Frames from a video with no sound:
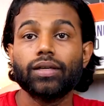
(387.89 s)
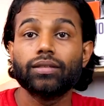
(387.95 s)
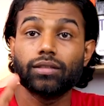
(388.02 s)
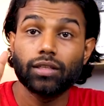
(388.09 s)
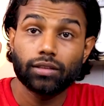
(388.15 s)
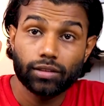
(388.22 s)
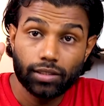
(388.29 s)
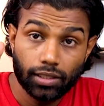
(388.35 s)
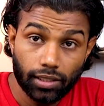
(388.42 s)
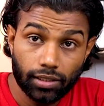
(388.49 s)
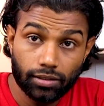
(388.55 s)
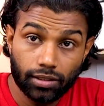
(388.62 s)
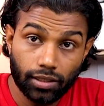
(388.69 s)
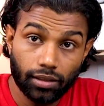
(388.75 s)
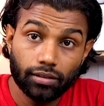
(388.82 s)
The
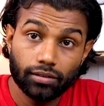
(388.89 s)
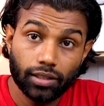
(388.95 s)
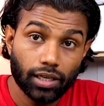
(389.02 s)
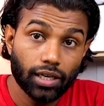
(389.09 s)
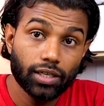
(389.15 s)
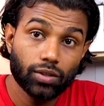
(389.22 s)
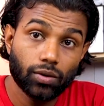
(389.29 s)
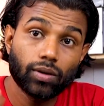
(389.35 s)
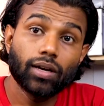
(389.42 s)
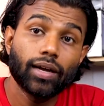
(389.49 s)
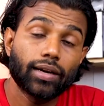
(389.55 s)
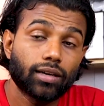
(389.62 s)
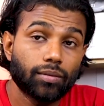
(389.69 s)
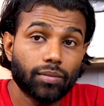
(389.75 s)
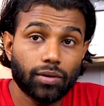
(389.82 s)
third thing that I don't
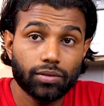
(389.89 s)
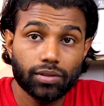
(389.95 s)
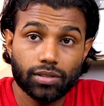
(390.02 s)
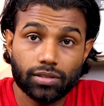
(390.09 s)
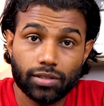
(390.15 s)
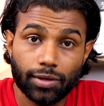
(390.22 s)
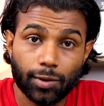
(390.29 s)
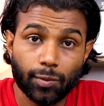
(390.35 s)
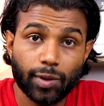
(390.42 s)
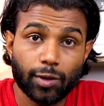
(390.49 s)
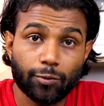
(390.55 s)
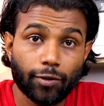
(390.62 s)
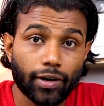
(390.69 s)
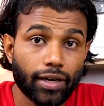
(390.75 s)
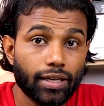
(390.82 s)
like about this
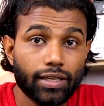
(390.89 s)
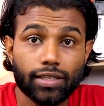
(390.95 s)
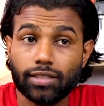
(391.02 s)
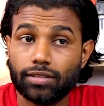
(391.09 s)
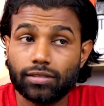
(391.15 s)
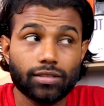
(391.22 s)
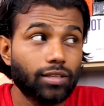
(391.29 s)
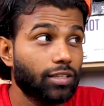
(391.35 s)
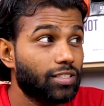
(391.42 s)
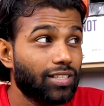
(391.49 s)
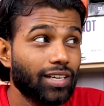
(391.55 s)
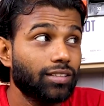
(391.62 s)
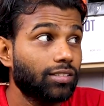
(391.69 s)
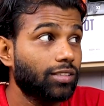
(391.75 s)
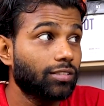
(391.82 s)
humidifier is the
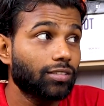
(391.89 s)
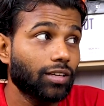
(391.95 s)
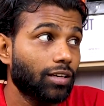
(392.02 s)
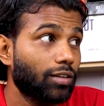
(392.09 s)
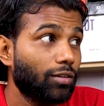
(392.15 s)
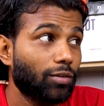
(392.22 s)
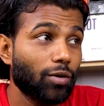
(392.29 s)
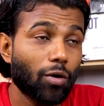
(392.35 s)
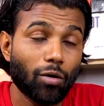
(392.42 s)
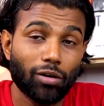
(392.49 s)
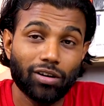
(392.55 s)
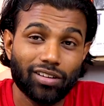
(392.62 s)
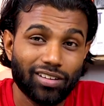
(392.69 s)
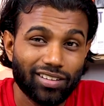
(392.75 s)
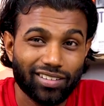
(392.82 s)
sensors are
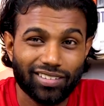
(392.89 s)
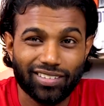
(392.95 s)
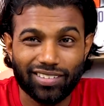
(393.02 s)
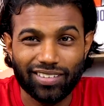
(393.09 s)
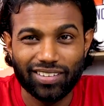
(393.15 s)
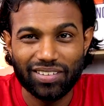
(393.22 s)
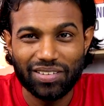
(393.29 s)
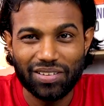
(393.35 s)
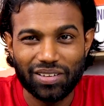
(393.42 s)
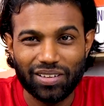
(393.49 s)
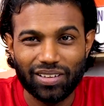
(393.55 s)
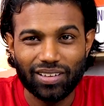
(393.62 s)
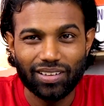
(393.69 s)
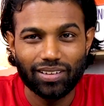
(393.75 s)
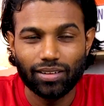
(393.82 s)
wrong.
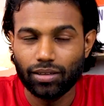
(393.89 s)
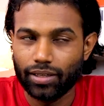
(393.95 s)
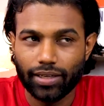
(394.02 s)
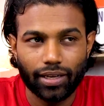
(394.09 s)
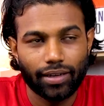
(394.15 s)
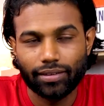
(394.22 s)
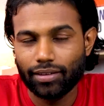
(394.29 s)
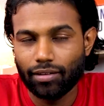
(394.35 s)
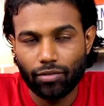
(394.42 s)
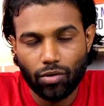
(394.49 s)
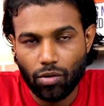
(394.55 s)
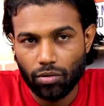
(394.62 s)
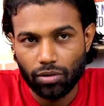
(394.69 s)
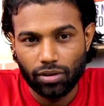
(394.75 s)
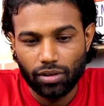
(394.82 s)
Yeah, they are
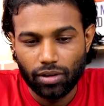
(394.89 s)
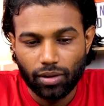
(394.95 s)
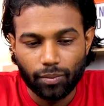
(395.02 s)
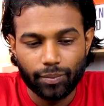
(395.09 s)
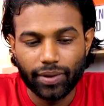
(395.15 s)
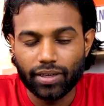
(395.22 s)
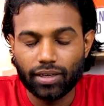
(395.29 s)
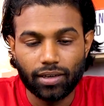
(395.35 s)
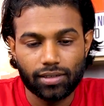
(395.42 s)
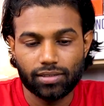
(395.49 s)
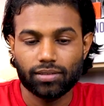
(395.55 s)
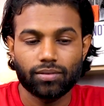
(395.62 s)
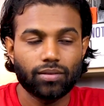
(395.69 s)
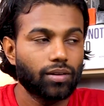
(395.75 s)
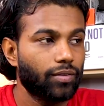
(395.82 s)
wrong
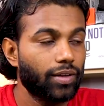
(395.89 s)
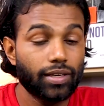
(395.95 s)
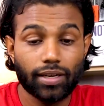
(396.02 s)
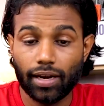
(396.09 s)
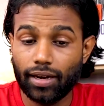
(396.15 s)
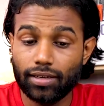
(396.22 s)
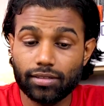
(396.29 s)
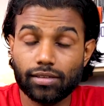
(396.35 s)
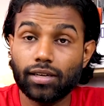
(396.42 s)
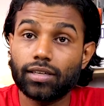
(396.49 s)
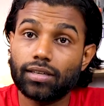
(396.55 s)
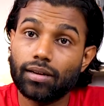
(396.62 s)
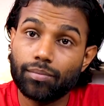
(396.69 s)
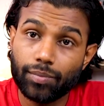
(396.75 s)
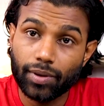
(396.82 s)
because it has a
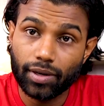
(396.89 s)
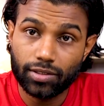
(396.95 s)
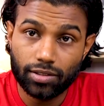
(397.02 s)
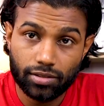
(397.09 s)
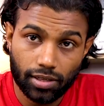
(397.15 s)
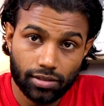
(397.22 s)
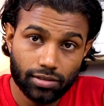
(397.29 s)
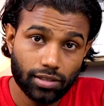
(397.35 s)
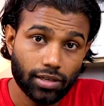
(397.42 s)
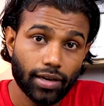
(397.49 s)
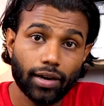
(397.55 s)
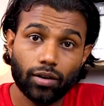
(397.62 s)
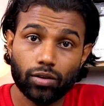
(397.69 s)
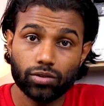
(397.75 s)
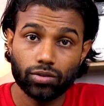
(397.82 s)
temperature sensor
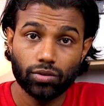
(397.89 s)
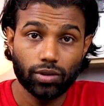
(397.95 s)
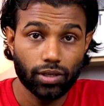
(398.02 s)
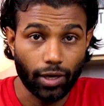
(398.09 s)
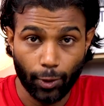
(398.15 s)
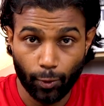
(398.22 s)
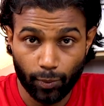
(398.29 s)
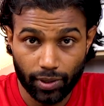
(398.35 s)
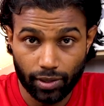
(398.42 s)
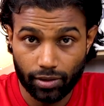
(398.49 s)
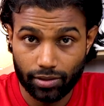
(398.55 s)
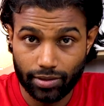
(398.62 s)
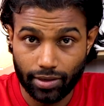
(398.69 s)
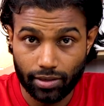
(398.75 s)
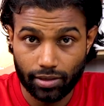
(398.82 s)
and also a
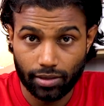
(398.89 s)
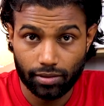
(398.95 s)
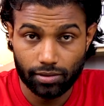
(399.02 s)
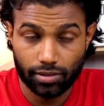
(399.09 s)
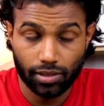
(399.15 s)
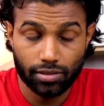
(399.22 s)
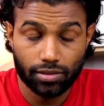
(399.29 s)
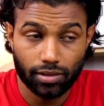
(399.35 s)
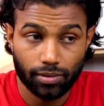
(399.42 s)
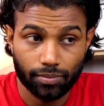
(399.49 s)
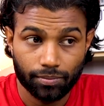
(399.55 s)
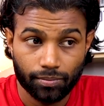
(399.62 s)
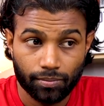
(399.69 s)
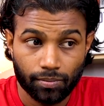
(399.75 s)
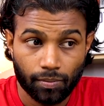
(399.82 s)
humidity sensor.
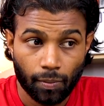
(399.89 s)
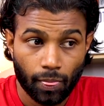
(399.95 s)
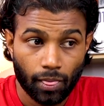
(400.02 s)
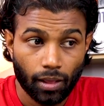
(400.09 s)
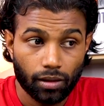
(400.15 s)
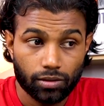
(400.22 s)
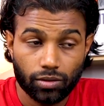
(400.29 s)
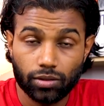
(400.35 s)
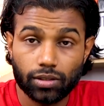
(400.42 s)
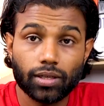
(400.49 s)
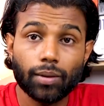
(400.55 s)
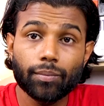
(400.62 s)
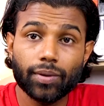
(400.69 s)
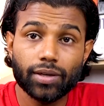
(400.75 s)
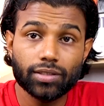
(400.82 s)
So the
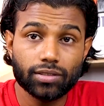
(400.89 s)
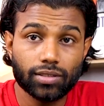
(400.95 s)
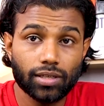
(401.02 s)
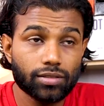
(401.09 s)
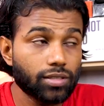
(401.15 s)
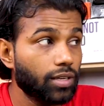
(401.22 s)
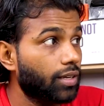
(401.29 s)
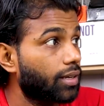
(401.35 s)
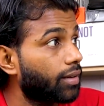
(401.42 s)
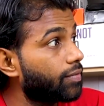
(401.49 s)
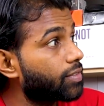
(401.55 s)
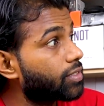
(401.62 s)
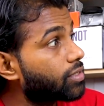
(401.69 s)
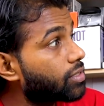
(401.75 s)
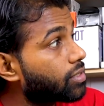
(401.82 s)
temperature sensor
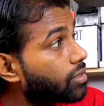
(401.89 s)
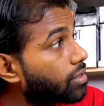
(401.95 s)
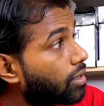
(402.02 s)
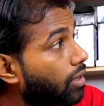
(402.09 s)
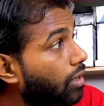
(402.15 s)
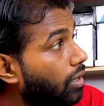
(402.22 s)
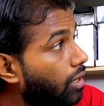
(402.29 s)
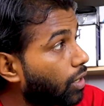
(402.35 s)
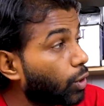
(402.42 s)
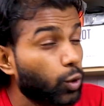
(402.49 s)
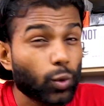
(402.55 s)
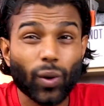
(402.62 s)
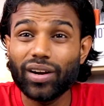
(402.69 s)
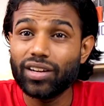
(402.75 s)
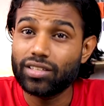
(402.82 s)
gives
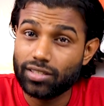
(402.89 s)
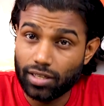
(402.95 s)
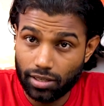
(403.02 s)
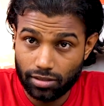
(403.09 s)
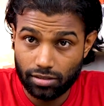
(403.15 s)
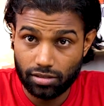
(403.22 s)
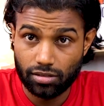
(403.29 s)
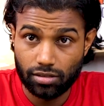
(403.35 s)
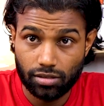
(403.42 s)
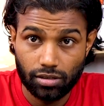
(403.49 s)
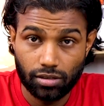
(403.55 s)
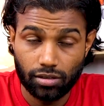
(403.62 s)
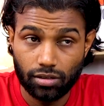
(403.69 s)
26